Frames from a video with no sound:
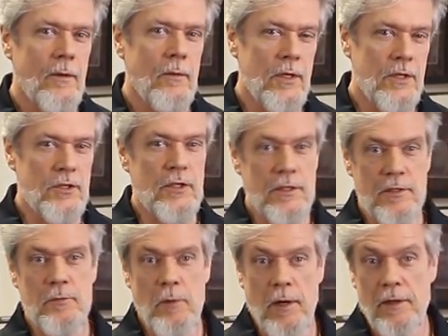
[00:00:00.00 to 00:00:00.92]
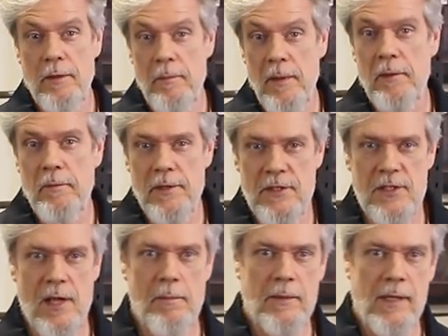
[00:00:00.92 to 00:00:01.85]
which is one of the many
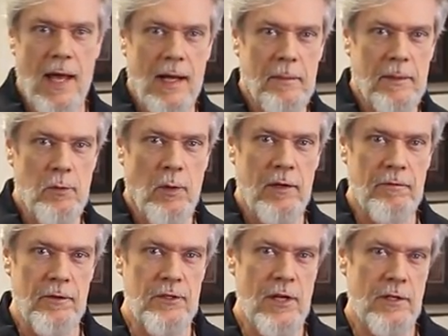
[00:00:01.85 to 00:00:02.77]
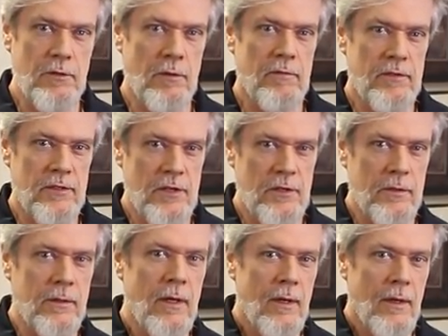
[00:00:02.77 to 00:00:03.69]
reasons I'm glad I'm a 21st century
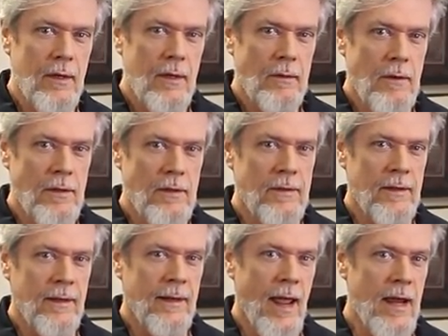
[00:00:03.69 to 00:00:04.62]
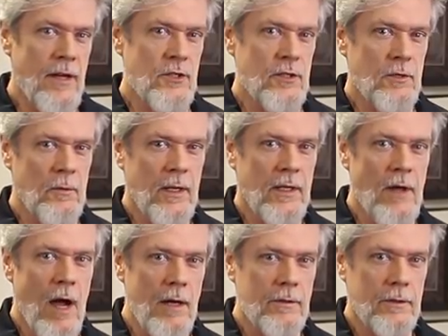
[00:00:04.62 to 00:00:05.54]
physician rather than an ancient Greek
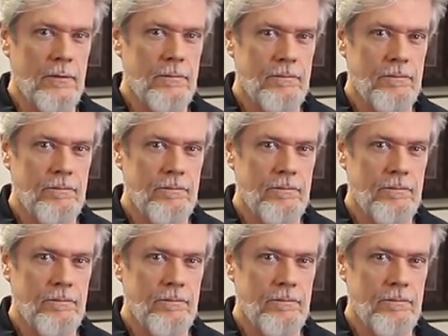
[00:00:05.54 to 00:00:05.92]
doctor.